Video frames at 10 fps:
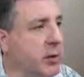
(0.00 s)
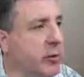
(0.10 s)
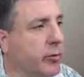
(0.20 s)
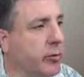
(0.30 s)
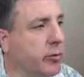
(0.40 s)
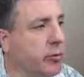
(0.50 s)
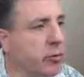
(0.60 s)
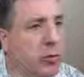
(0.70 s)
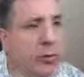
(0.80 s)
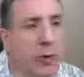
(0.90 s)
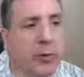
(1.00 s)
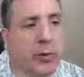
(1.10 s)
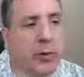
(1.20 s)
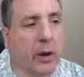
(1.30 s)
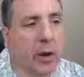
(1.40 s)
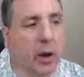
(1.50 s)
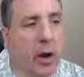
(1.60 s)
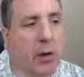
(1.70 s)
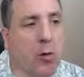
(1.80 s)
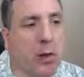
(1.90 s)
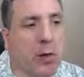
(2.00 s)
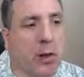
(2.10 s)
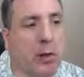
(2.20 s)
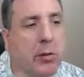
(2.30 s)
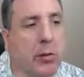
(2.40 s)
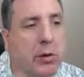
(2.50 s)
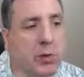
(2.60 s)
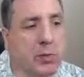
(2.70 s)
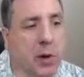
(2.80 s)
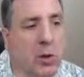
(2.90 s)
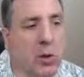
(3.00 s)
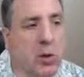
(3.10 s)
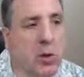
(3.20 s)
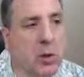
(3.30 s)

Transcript: So your true ribs are going to be those bones.